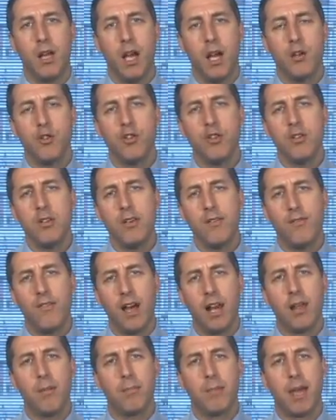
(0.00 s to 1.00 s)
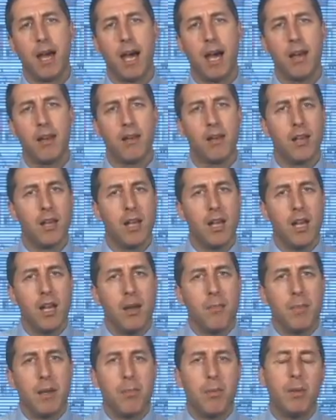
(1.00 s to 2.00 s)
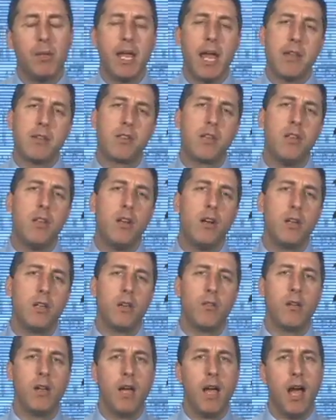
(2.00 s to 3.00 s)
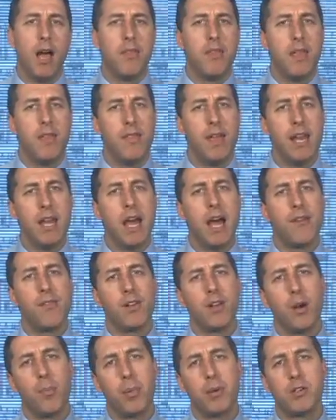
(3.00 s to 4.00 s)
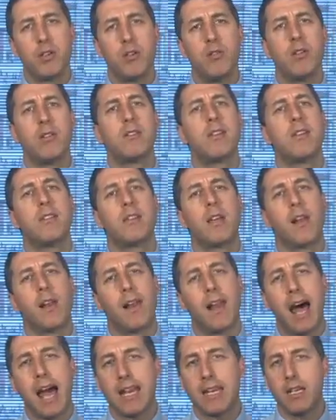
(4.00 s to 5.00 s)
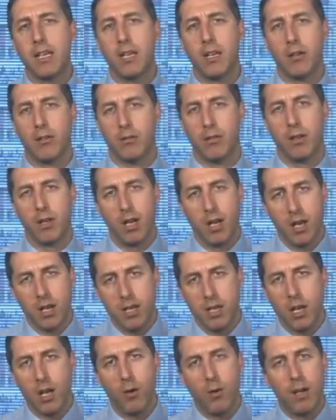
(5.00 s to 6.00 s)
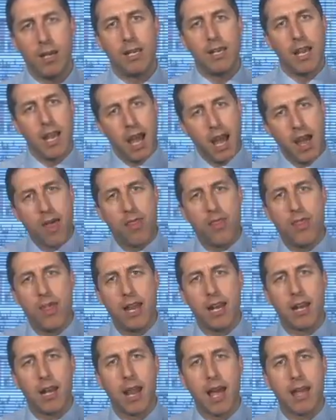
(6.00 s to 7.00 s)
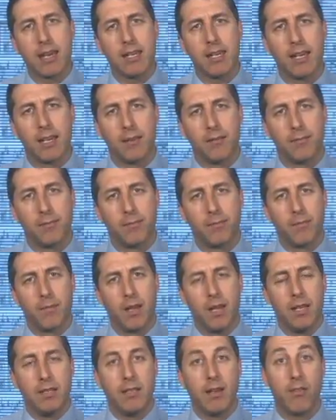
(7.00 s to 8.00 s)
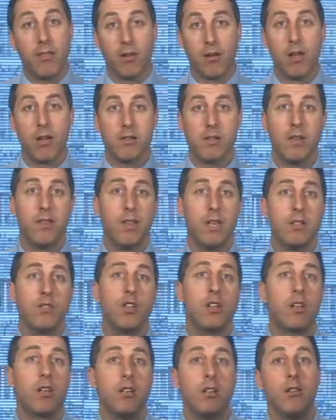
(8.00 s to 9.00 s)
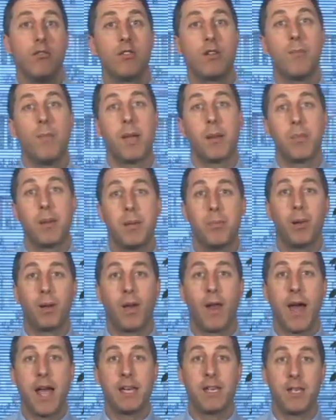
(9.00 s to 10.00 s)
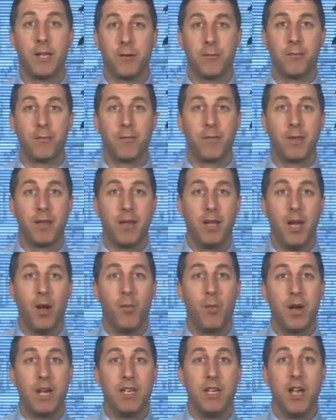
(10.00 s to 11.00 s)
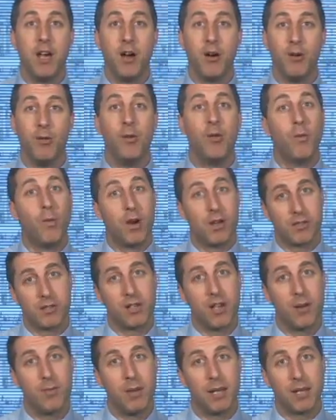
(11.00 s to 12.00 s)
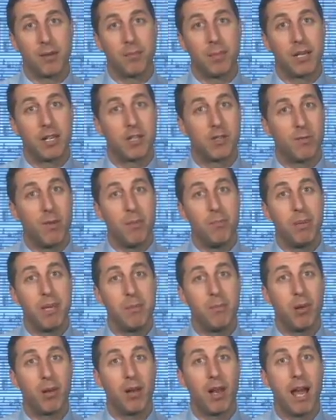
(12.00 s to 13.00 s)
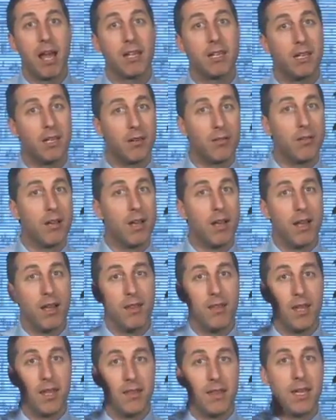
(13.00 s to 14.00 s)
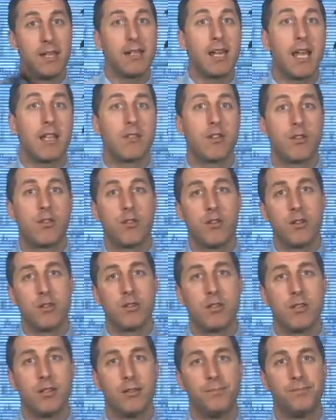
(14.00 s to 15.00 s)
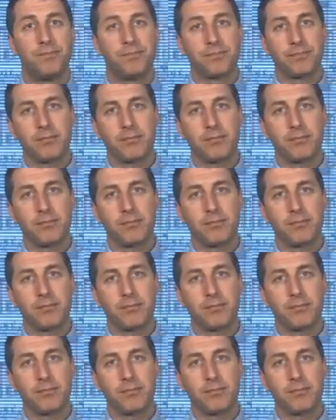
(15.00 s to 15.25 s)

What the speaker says: As you develop that, people get to know you and they then have an opportunity to like you, knowing and then liking. Now, there are lots of things you can do to make people like you. And we know what's coming, because when people like you, they then get to trust you.